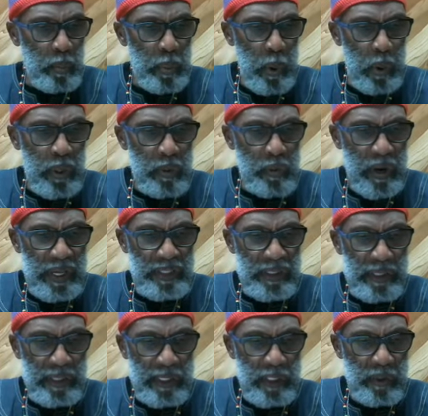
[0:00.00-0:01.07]
border
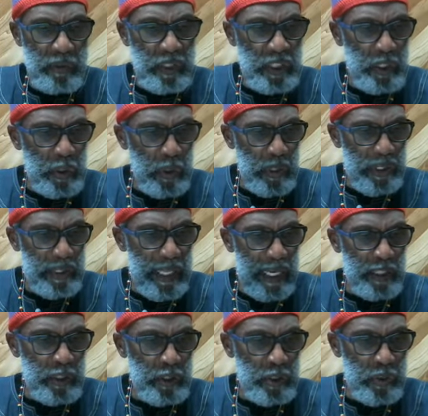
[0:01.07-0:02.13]
residents rejoice
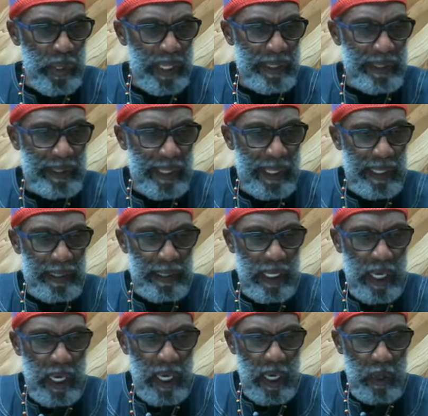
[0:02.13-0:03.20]
as U.S. says
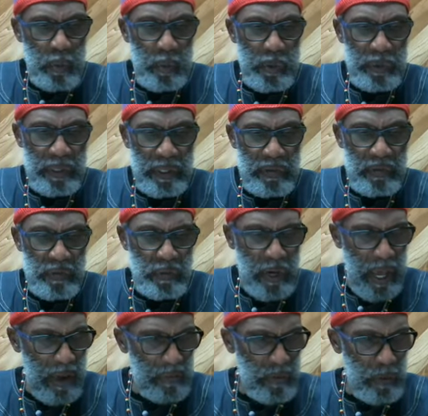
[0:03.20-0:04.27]
it will lift
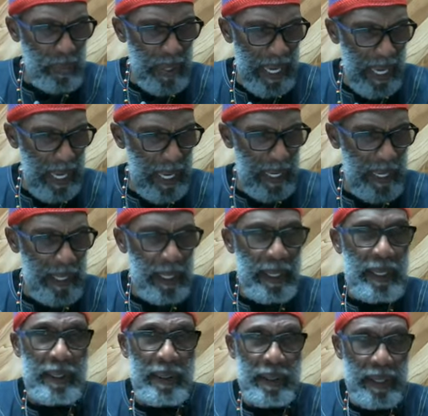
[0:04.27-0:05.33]
travel ban.
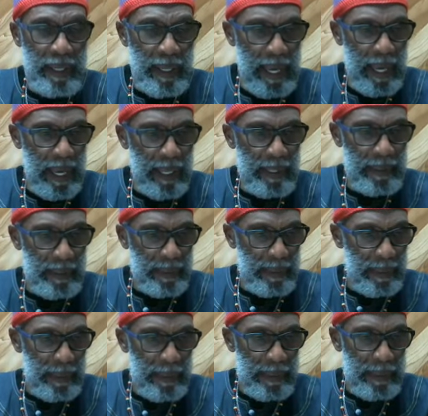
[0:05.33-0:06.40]
You hear that?
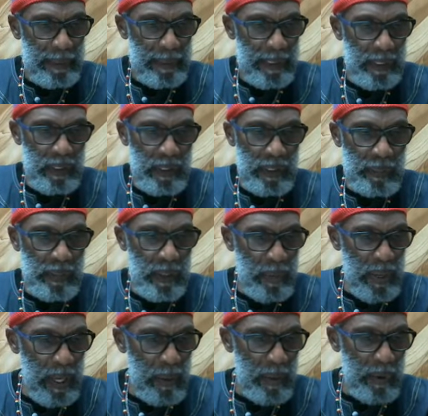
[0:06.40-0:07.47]
This is some of them
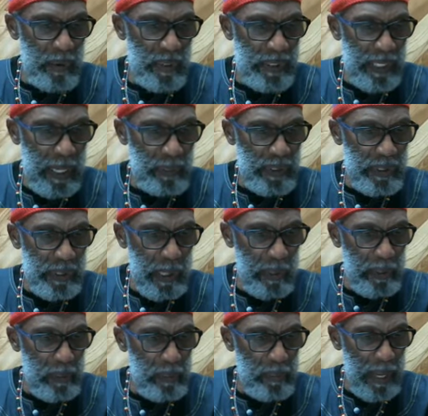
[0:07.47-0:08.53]
immigrants I was
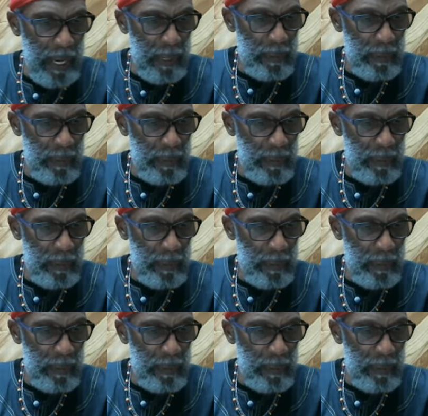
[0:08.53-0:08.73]
talking about,